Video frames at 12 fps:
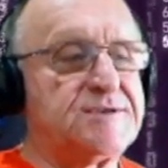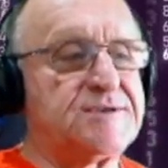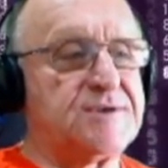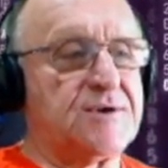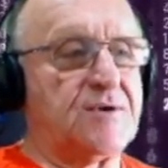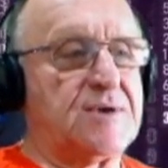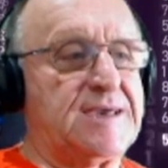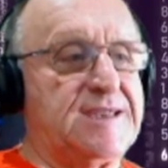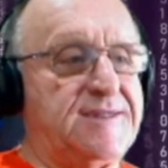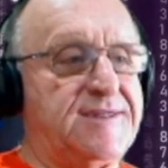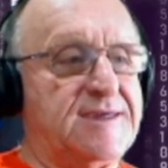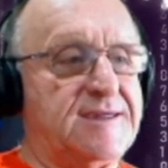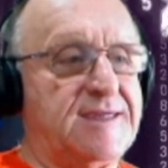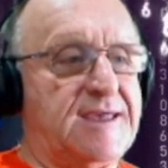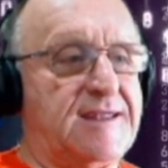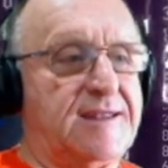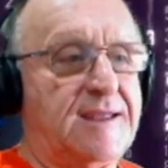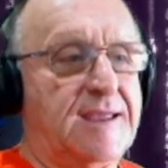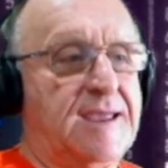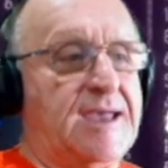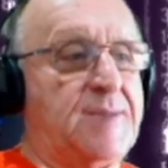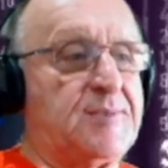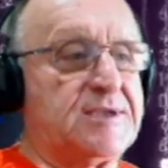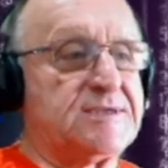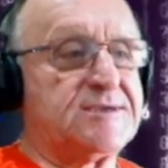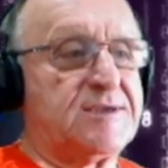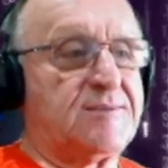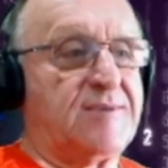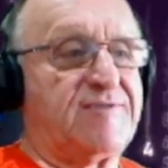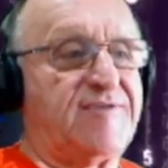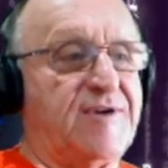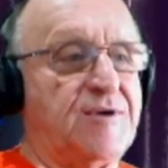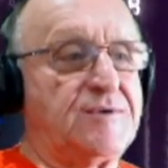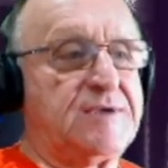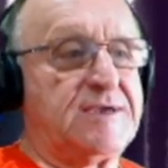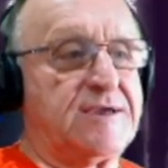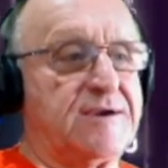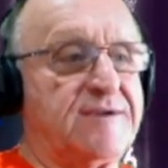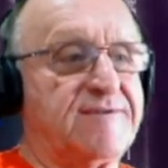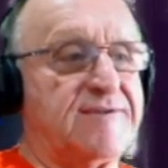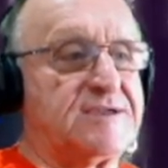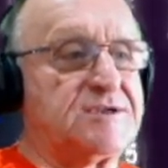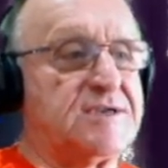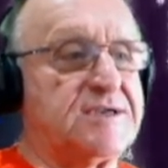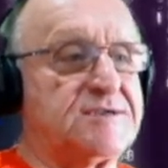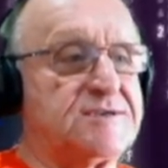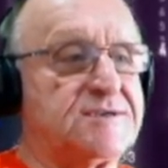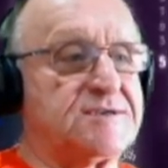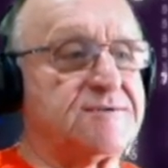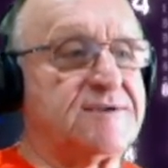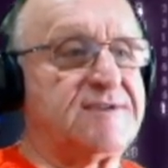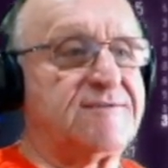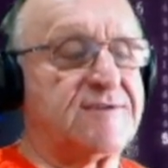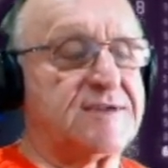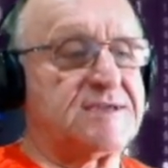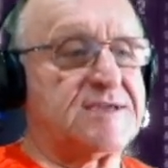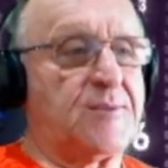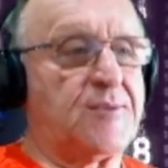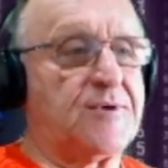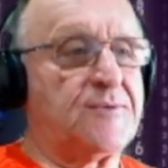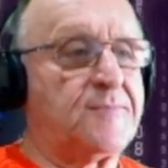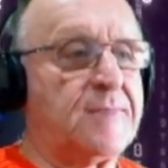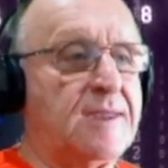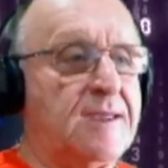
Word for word: So anything that happens on my phone here, if I change the screen, for example,